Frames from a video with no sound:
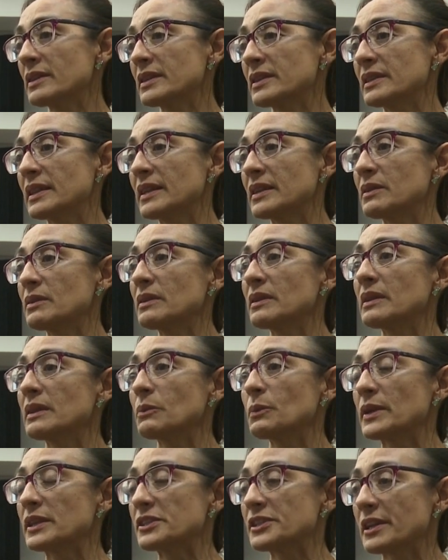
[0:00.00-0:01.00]
and then
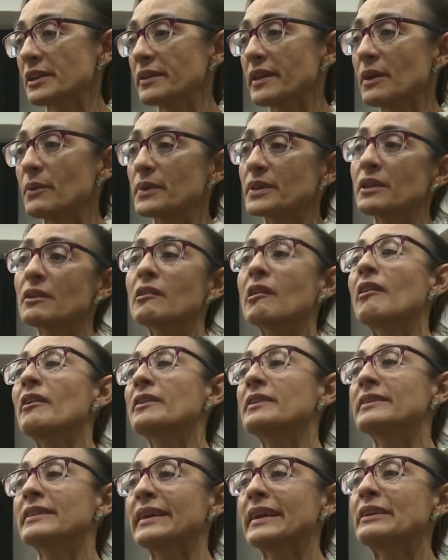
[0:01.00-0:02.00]
we share that with our
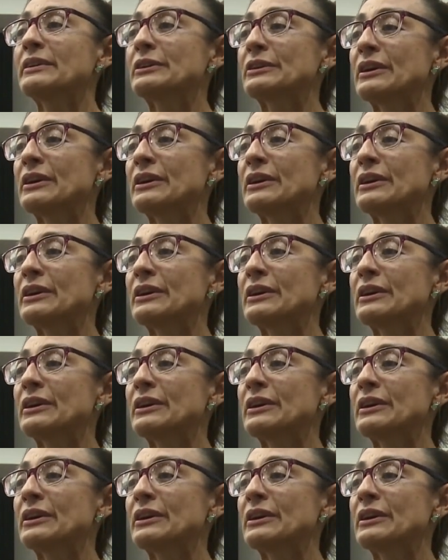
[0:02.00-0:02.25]
garden later